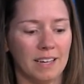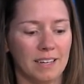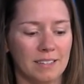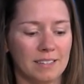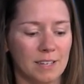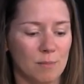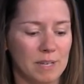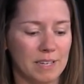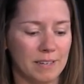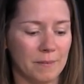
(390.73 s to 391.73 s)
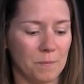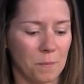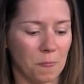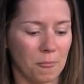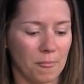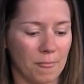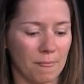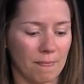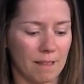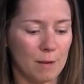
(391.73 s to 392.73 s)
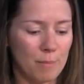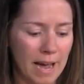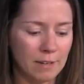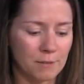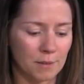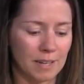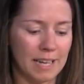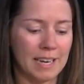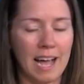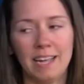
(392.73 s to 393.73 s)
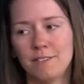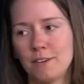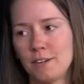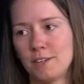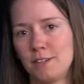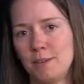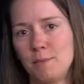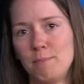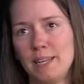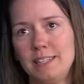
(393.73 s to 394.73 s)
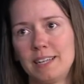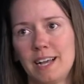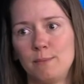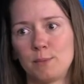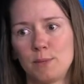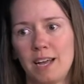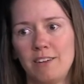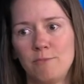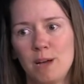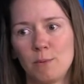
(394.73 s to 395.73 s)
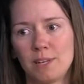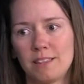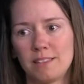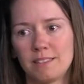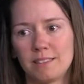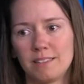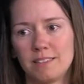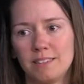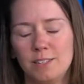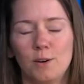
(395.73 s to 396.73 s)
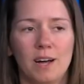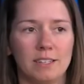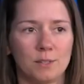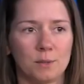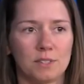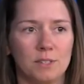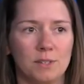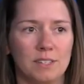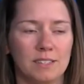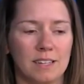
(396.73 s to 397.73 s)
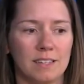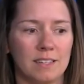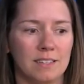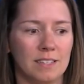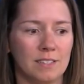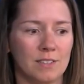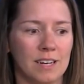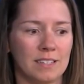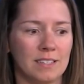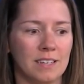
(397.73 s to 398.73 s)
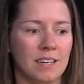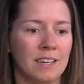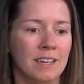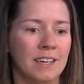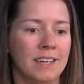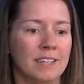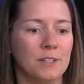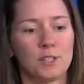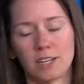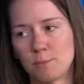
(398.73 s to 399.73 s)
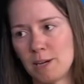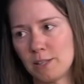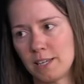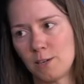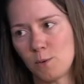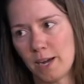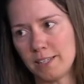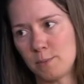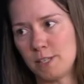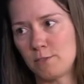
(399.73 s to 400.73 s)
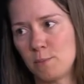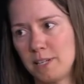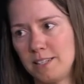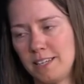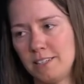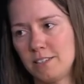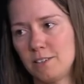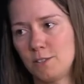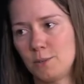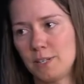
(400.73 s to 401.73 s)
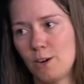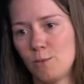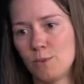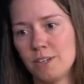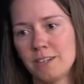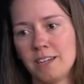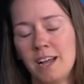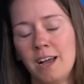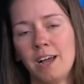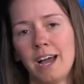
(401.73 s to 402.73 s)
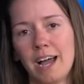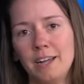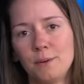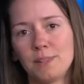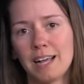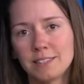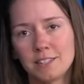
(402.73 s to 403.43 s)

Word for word: is going to be impactful and i have heard many times when i've met with you know high school students at the district you talked about like quiet space for meditation or doing homework. I know that's a